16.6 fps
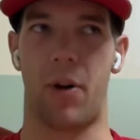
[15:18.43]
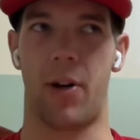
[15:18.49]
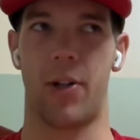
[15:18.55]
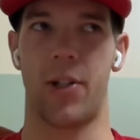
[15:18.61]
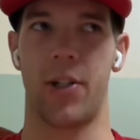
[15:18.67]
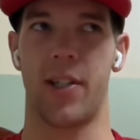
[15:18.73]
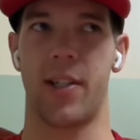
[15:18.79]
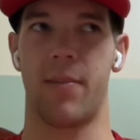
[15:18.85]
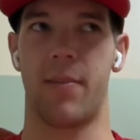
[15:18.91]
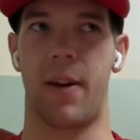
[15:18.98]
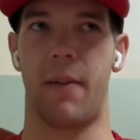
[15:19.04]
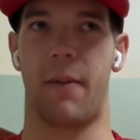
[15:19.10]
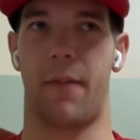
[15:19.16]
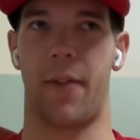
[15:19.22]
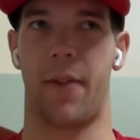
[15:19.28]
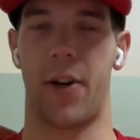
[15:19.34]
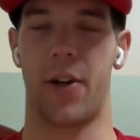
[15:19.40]
I purchased my
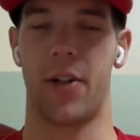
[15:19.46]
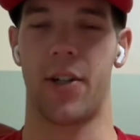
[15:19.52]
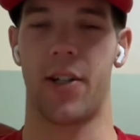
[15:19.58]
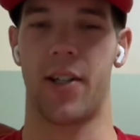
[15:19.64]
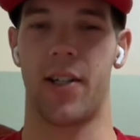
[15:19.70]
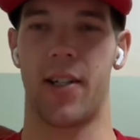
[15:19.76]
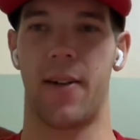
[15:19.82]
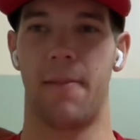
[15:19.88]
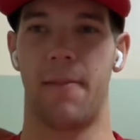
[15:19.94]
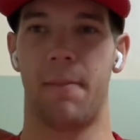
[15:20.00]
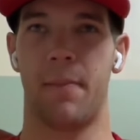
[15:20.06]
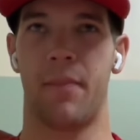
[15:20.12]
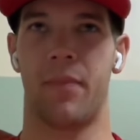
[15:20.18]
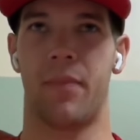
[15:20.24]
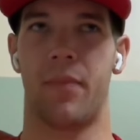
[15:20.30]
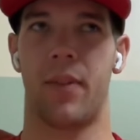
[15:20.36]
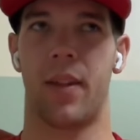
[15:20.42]
first
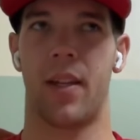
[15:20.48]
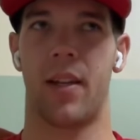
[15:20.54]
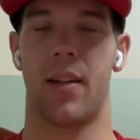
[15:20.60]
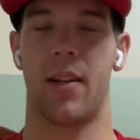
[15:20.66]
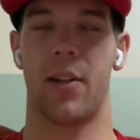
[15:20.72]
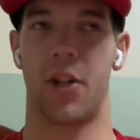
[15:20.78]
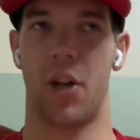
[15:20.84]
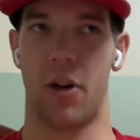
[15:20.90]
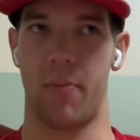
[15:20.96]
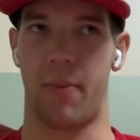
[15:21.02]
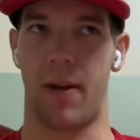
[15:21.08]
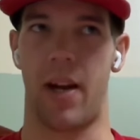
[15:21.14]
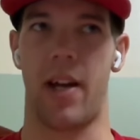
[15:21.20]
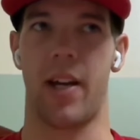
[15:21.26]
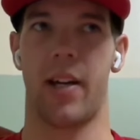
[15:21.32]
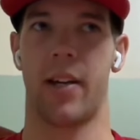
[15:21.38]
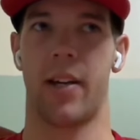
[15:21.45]
dirt
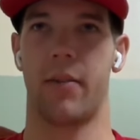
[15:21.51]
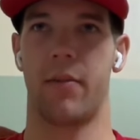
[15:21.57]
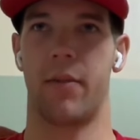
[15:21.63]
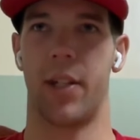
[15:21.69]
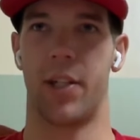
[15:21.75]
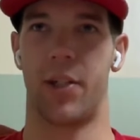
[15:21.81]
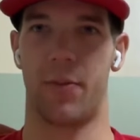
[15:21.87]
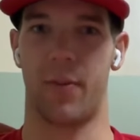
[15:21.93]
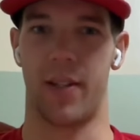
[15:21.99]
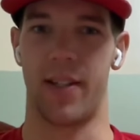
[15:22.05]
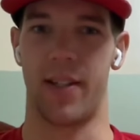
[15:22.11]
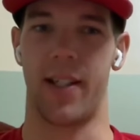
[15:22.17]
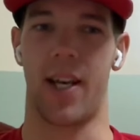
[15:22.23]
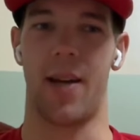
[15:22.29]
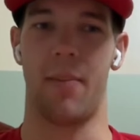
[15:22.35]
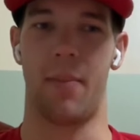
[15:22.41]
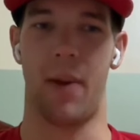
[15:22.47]
bike, which
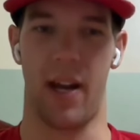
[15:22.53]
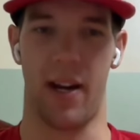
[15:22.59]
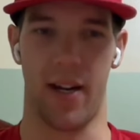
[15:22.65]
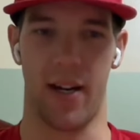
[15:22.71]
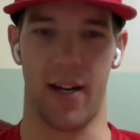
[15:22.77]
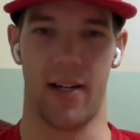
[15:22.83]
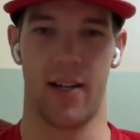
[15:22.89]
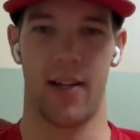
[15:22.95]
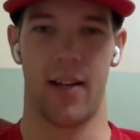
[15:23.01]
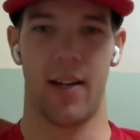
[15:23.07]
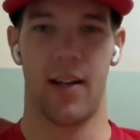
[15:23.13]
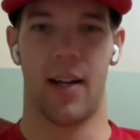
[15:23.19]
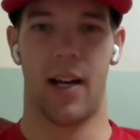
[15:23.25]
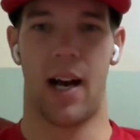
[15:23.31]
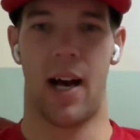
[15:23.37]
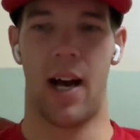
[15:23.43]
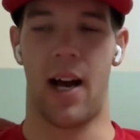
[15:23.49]
was a Beta.
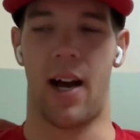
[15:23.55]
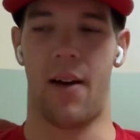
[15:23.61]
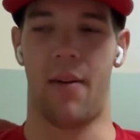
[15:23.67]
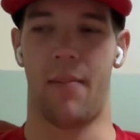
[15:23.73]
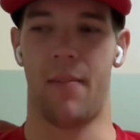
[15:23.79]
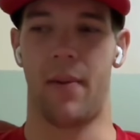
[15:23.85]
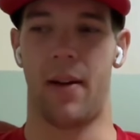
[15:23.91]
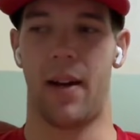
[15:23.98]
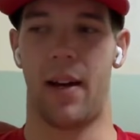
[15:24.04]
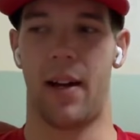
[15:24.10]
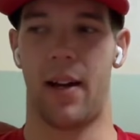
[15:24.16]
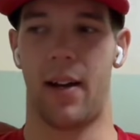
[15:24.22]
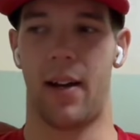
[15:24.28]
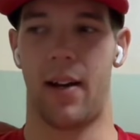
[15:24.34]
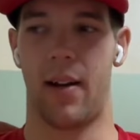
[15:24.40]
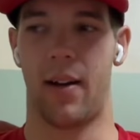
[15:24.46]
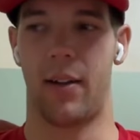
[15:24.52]
Um,
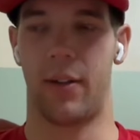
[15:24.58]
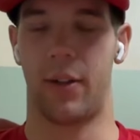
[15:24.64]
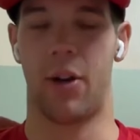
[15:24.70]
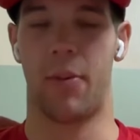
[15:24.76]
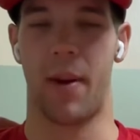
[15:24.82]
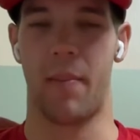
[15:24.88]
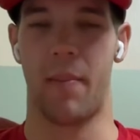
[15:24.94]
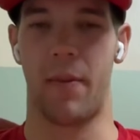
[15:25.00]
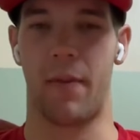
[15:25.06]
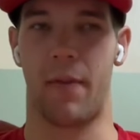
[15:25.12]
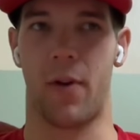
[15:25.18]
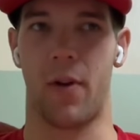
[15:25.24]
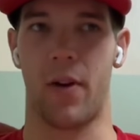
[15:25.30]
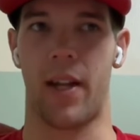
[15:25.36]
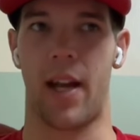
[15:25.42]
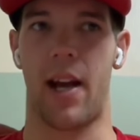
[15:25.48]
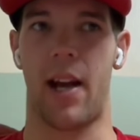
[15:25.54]
a little bit
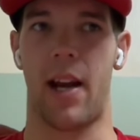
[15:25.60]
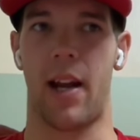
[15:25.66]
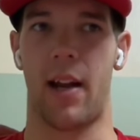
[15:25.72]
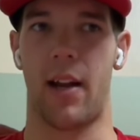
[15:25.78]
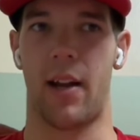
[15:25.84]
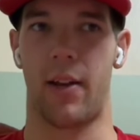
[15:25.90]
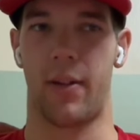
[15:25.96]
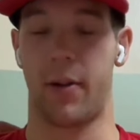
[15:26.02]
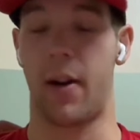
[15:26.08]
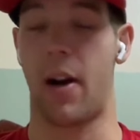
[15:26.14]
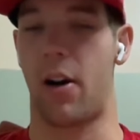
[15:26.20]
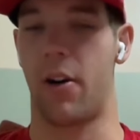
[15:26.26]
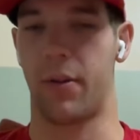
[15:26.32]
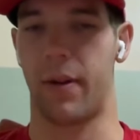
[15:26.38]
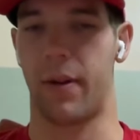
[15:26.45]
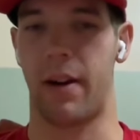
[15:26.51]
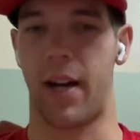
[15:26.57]
before that, throughout
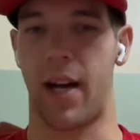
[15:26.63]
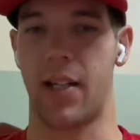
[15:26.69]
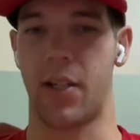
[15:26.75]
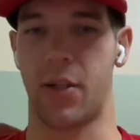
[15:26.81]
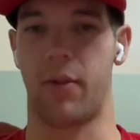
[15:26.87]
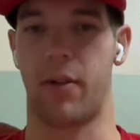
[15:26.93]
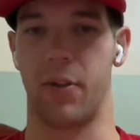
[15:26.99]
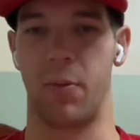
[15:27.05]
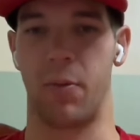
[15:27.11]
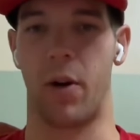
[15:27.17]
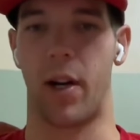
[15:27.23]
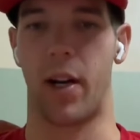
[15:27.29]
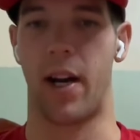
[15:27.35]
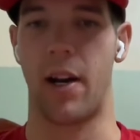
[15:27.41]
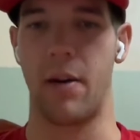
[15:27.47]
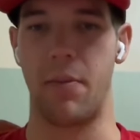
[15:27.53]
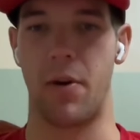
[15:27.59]
all throughout high school, I was
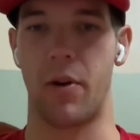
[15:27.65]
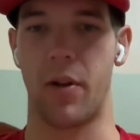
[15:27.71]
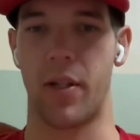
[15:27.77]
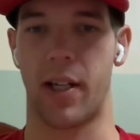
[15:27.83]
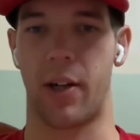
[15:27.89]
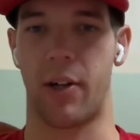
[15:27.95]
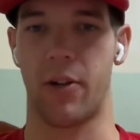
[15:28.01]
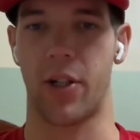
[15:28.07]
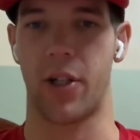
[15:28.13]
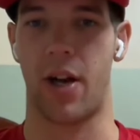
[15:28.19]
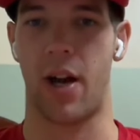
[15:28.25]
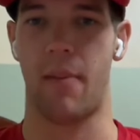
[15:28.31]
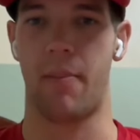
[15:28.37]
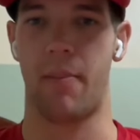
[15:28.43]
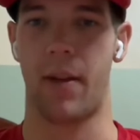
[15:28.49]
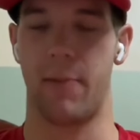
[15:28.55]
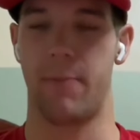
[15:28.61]
working at a motorcycle
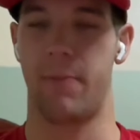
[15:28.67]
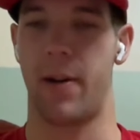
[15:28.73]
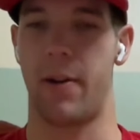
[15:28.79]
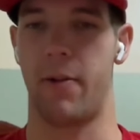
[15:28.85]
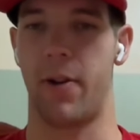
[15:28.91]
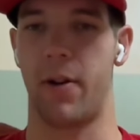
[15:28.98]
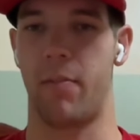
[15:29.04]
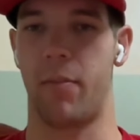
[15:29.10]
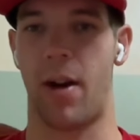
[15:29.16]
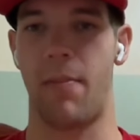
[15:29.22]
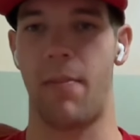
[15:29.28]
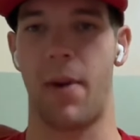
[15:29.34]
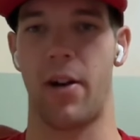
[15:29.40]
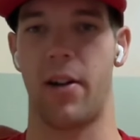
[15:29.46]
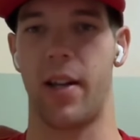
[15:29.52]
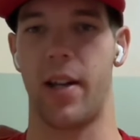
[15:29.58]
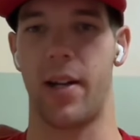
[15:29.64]
shop, and we were
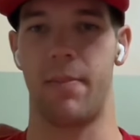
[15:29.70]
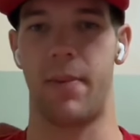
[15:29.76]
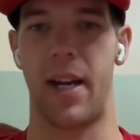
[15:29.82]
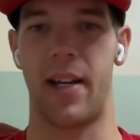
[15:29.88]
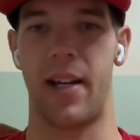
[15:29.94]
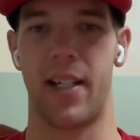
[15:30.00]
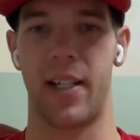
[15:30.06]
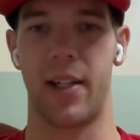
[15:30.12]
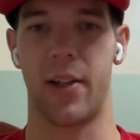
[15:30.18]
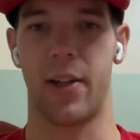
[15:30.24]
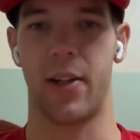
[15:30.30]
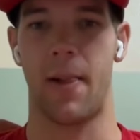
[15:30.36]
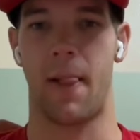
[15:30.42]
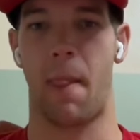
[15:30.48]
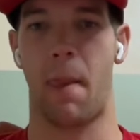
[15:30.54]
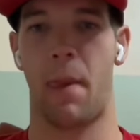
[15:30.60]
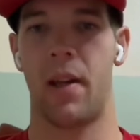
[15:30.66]
primarily a Beta
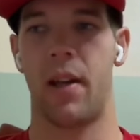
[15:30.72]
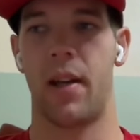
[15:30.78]
dealer.